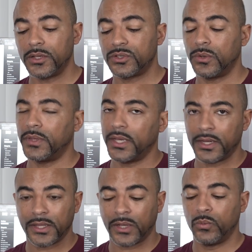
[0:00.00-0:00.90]
So they
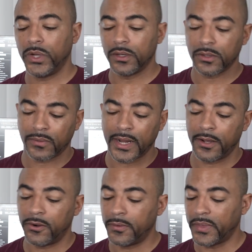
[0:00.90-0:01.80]
kind of like wiggle
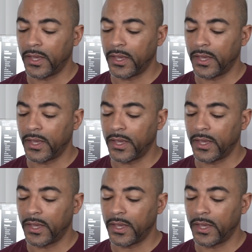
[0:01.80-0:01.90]
around